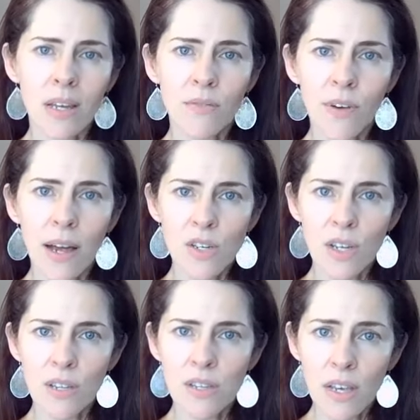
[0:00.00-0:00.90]

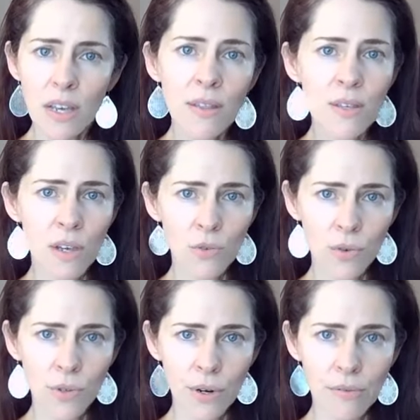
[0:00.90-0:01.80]
infections in the
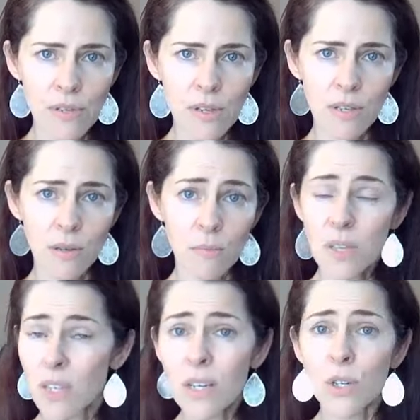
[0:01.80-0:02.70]
central nervous system,
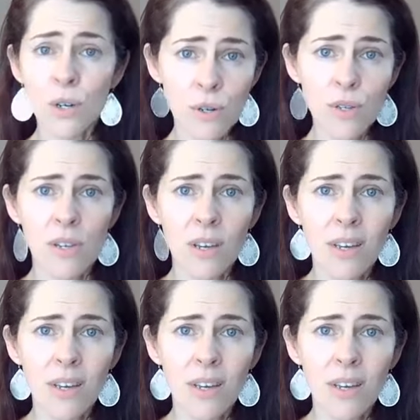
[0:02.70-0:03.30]
seizures